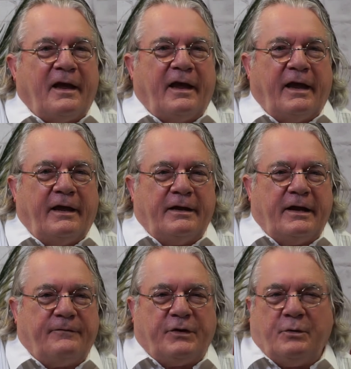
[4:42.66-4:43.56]
And
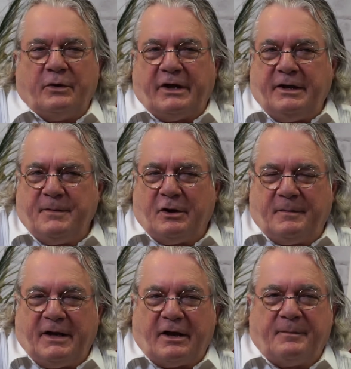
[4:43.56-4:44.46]
if you will email
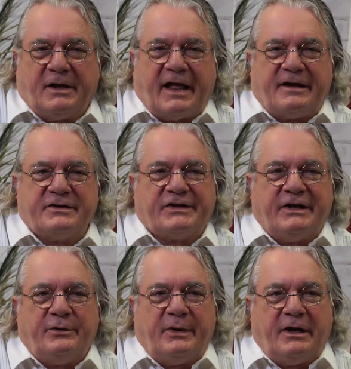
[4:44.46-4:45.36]
me, I'll be glad to
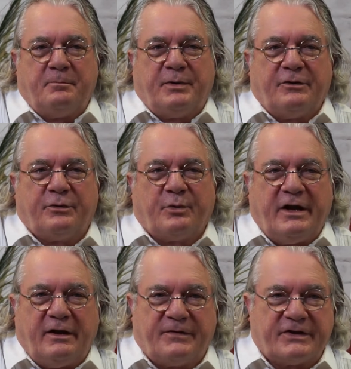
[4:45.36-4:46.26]
send you an
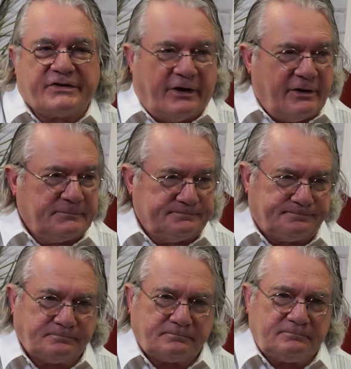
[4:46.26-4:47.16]
MP3 of the song
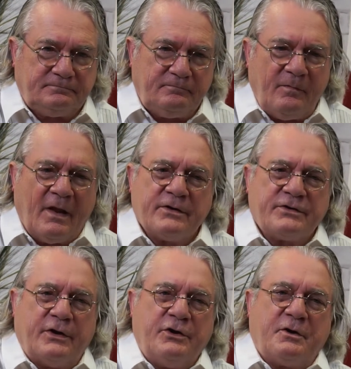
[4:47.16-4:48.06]

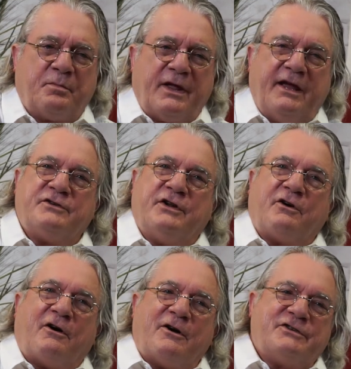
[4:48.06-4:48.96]
so that you can play it to your
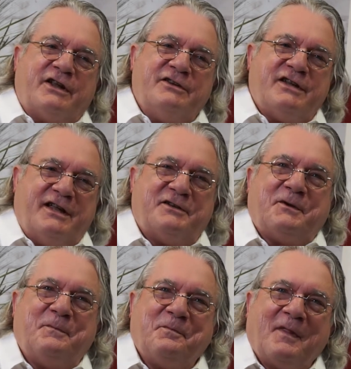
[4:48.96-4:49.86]
heart's content.
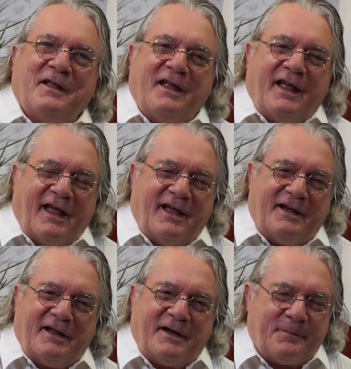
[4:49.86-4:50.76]

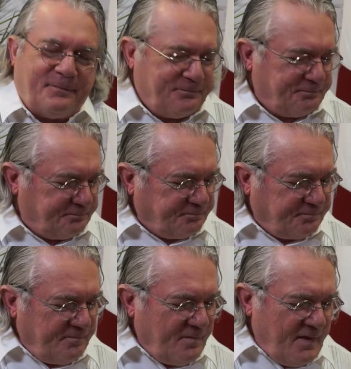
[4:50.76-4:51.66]
And
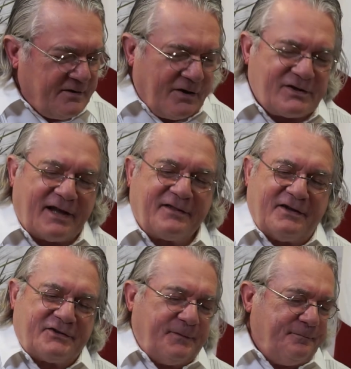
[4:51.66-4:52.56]
it goes like
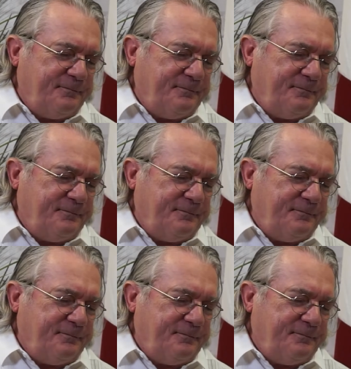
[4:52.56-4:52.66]
this.